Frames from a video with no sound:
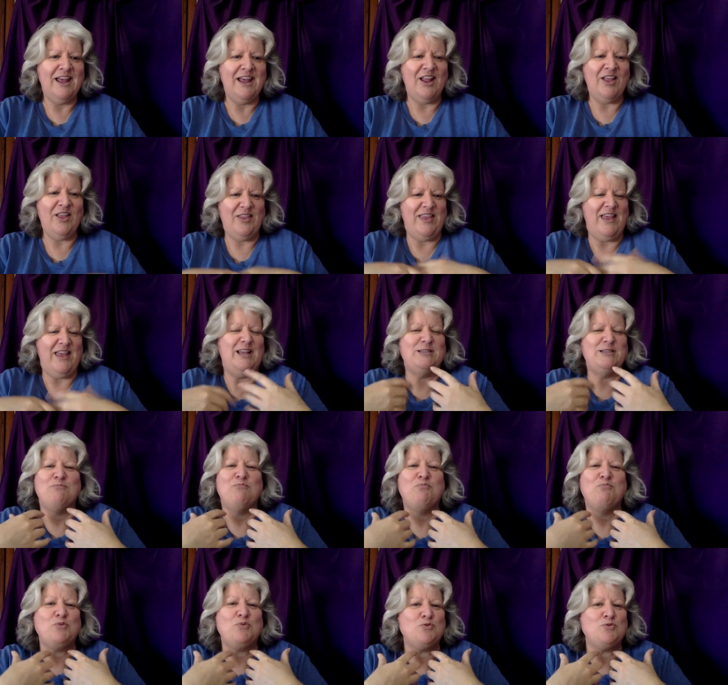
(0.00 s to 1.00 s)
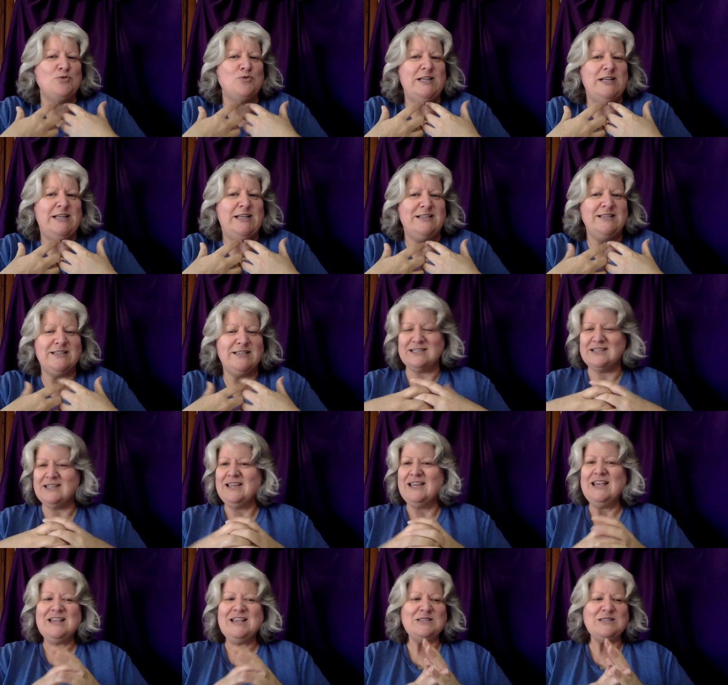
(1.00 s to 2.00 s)
Oh, that is brilliant.
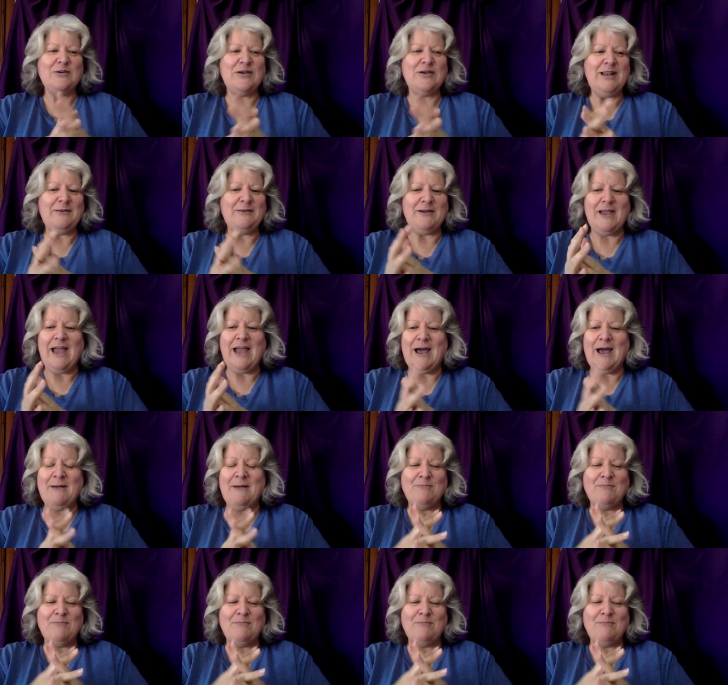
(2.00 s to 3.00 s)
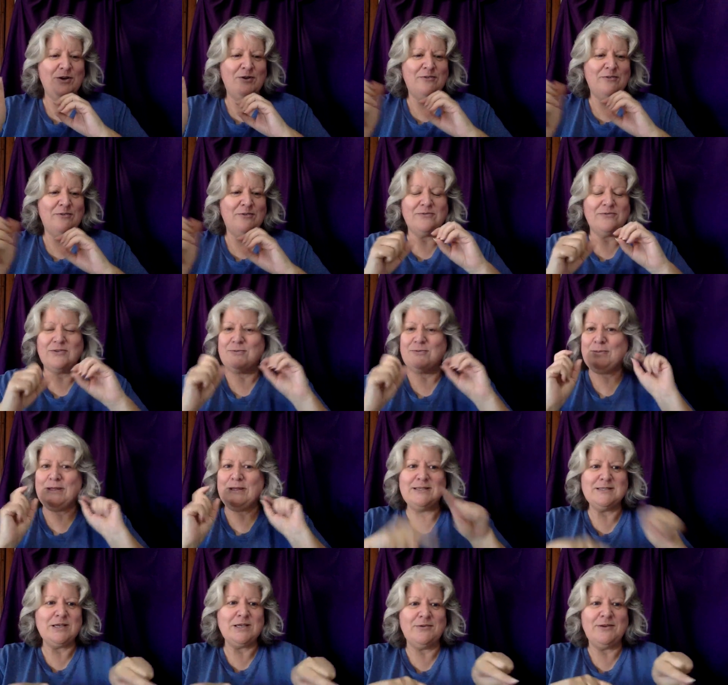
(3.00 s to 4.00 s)
So anyway, if you want to,
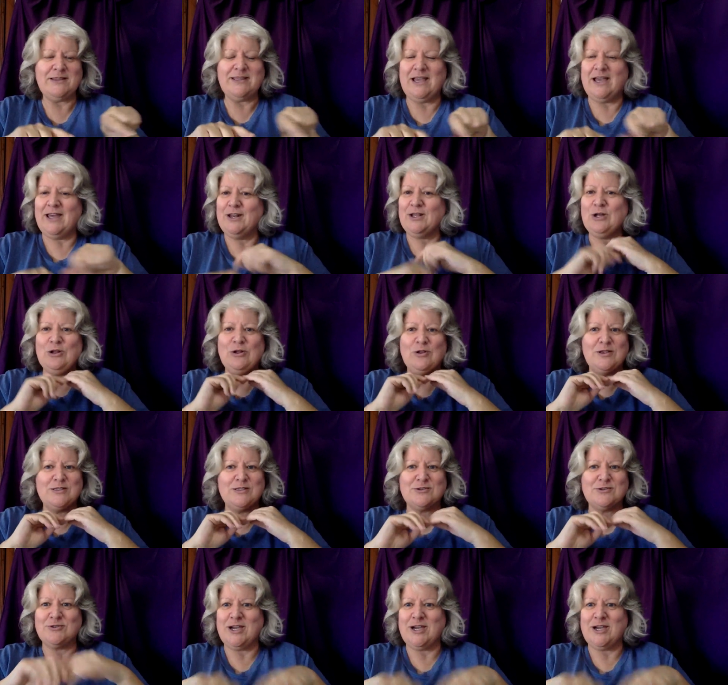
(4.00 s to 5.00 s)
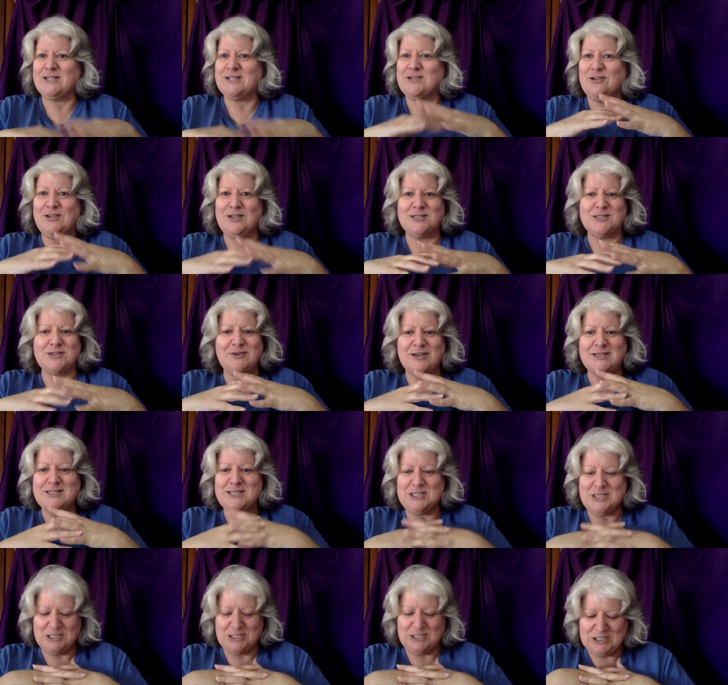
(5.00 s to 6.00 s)
please go read the article. It's great. It's got lots of great
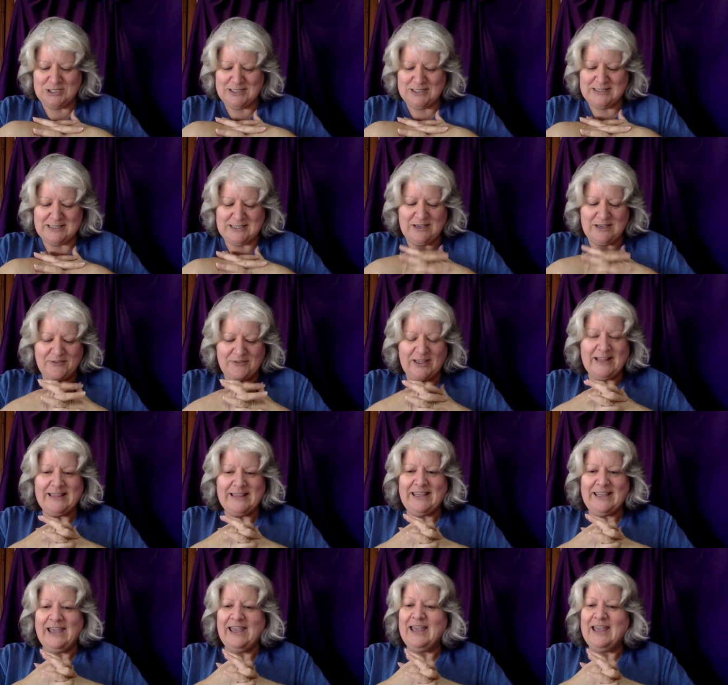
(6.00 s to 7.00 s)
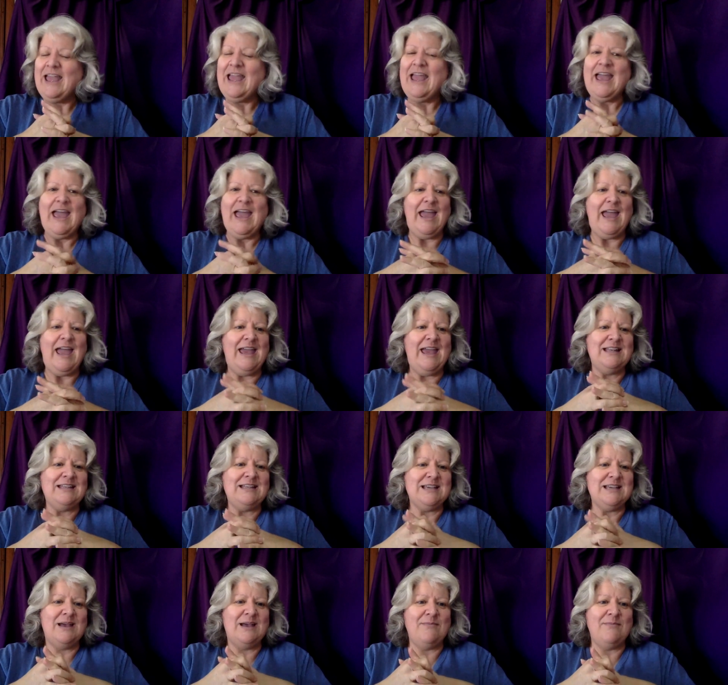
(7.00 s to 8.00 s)
suggestions and stuff in there. And
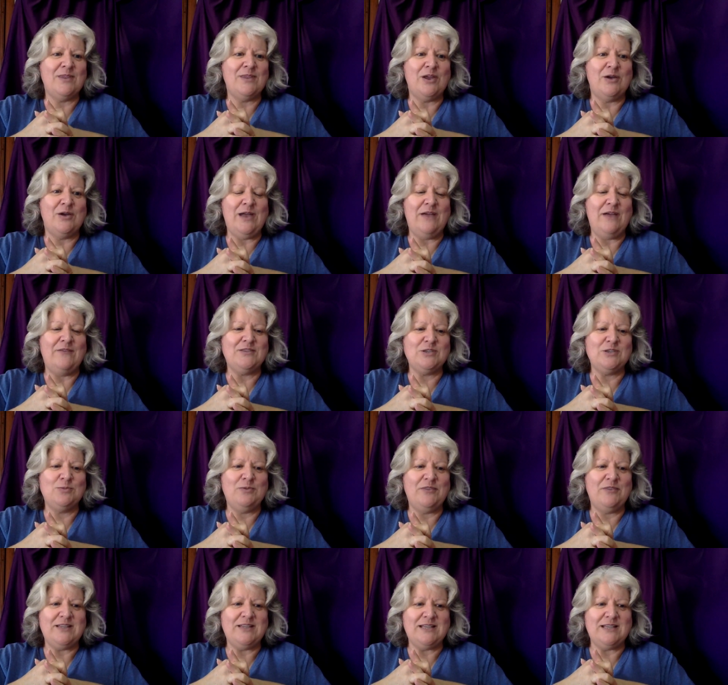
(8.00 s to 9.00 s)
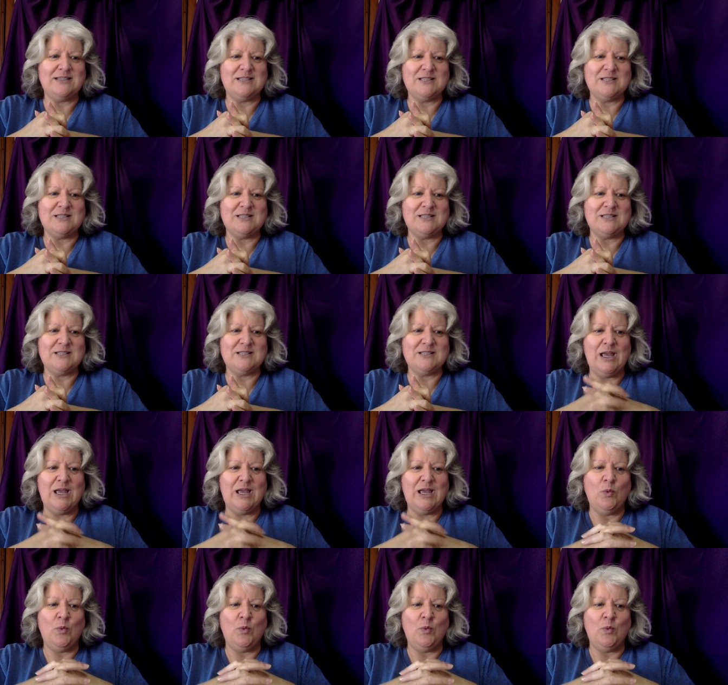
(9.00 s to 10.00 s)
go have a super fantastic, sparkling,
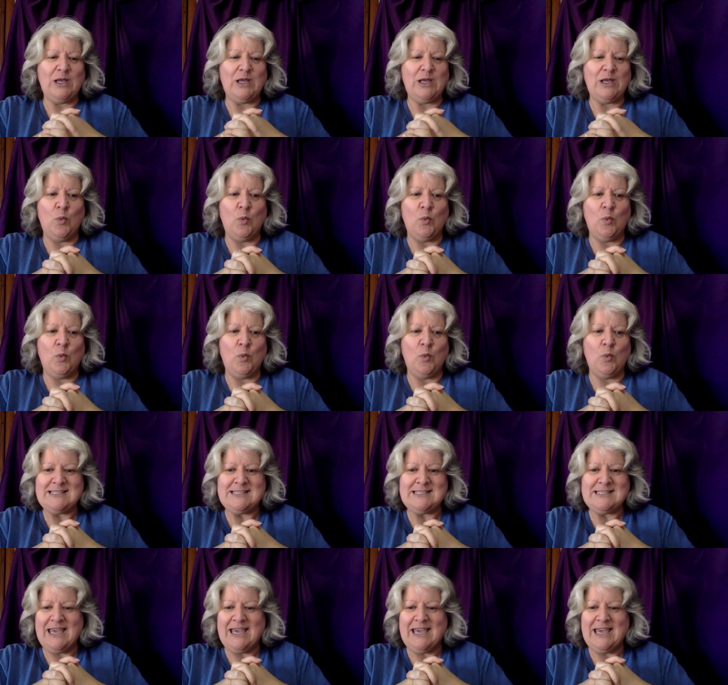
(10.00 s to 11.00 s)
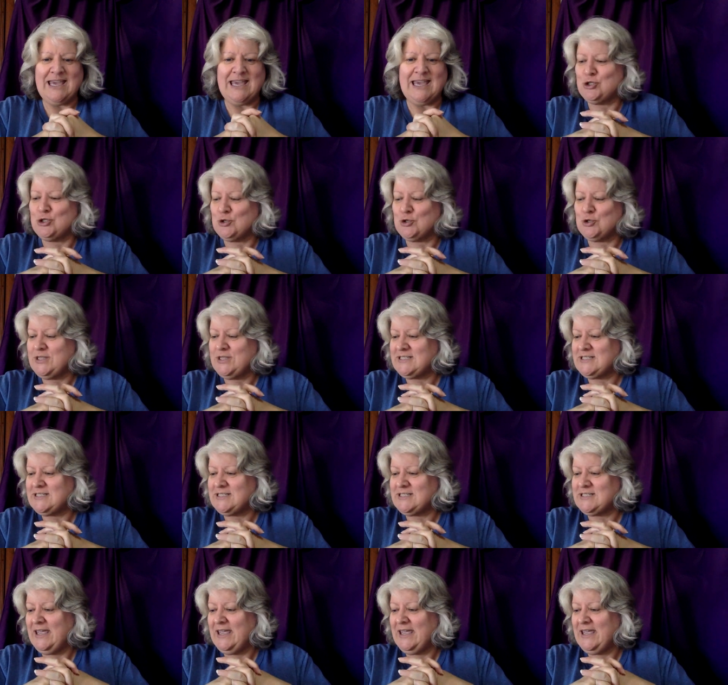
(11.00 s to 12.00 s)
winning Wednesday. Enjoy the
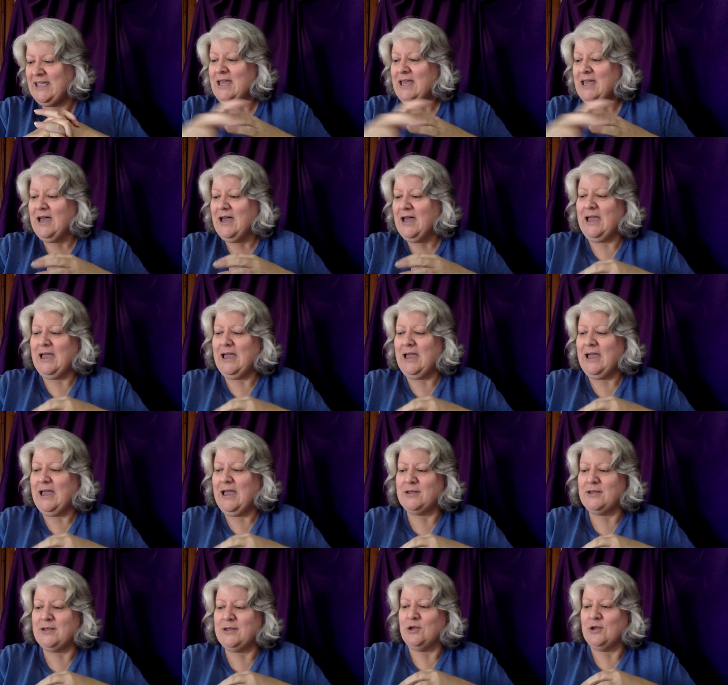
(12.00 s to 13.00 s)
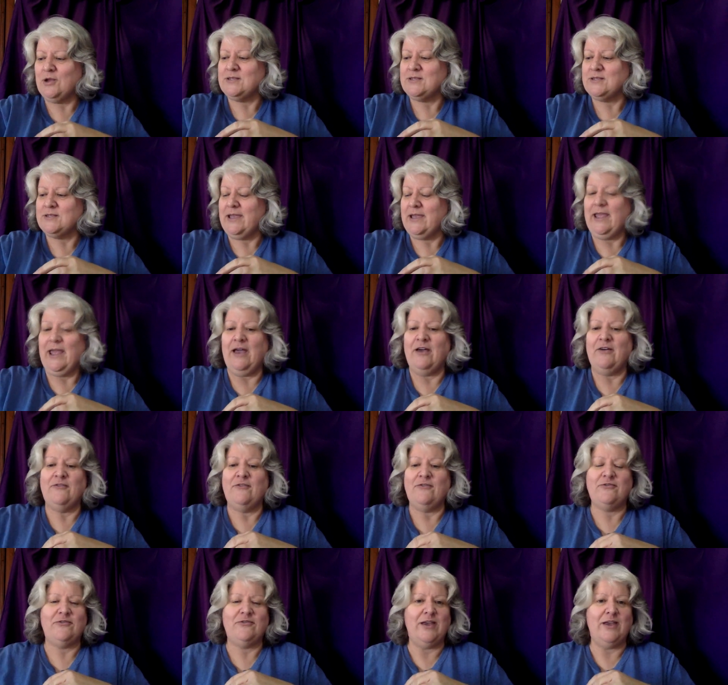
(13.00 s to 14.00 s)
day. I am going to go because I have
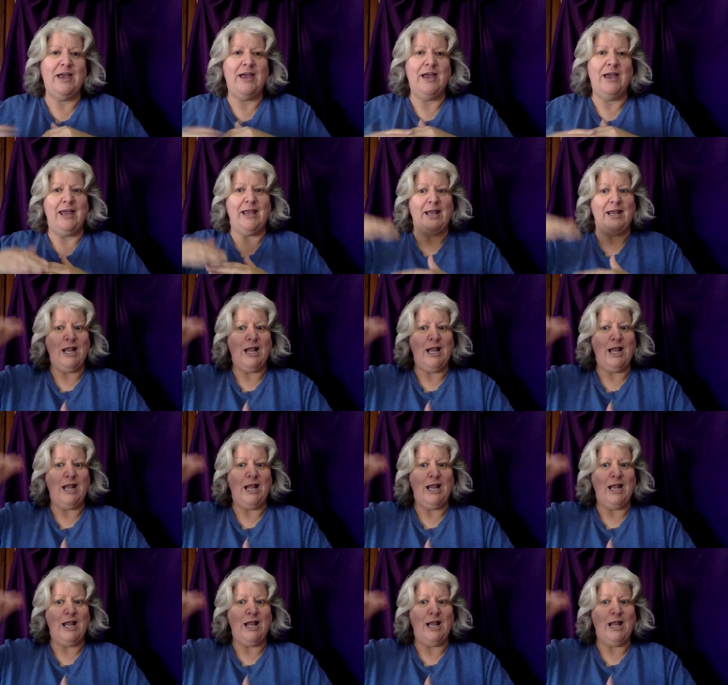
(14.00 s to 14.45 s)
a